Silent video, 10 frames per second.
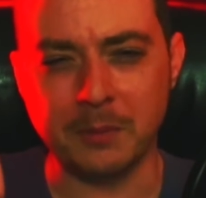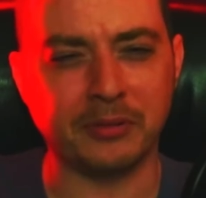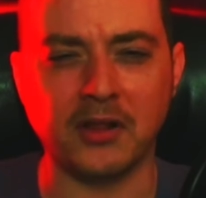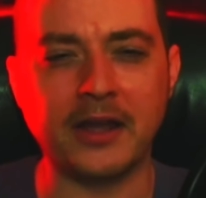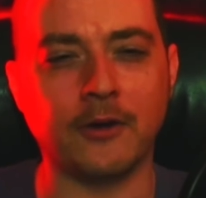
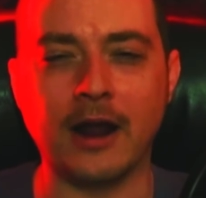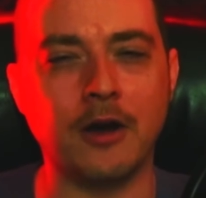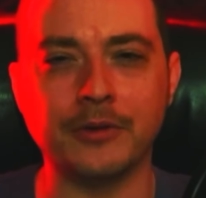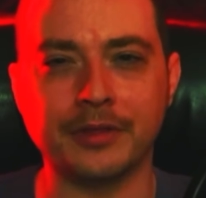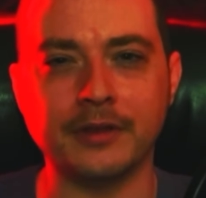play
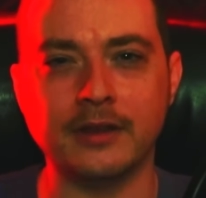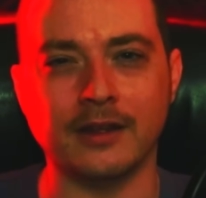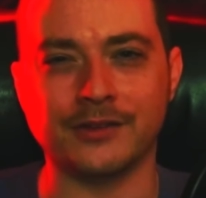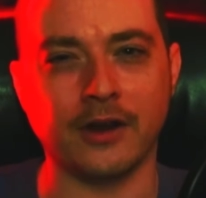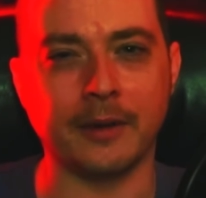around with it,
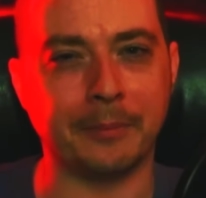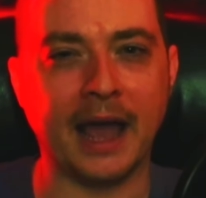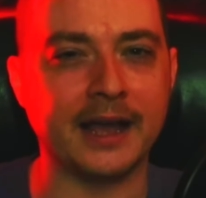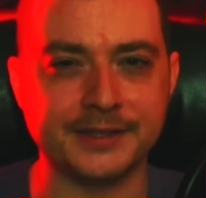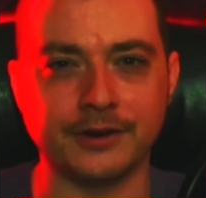and try to
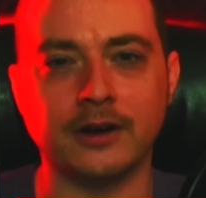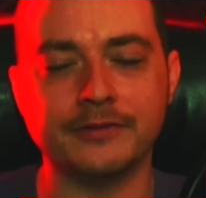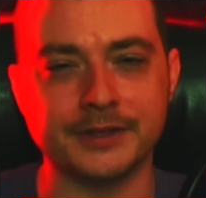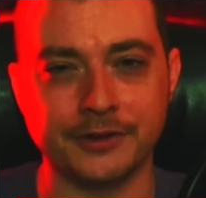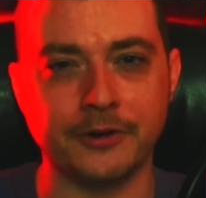pass it
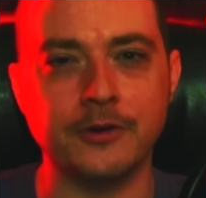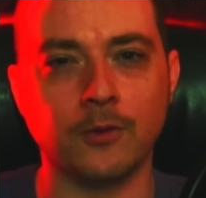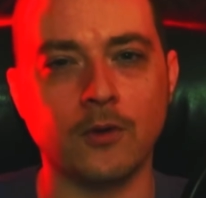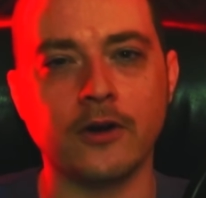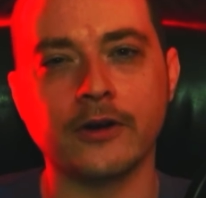off as their
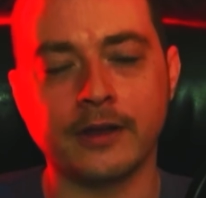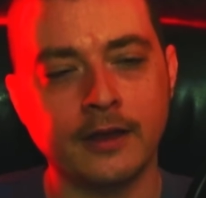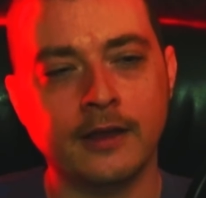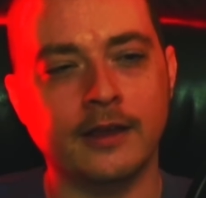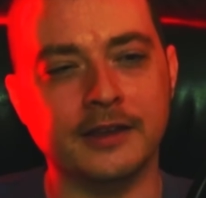own work
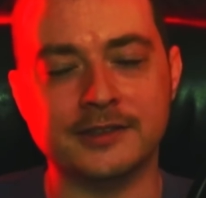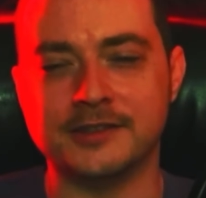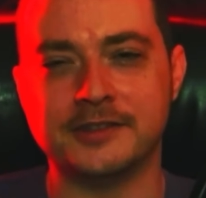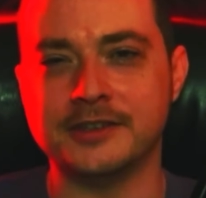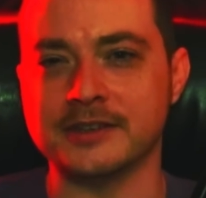is
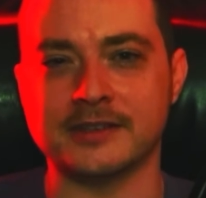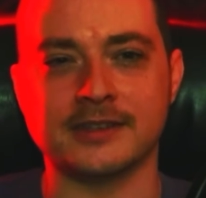just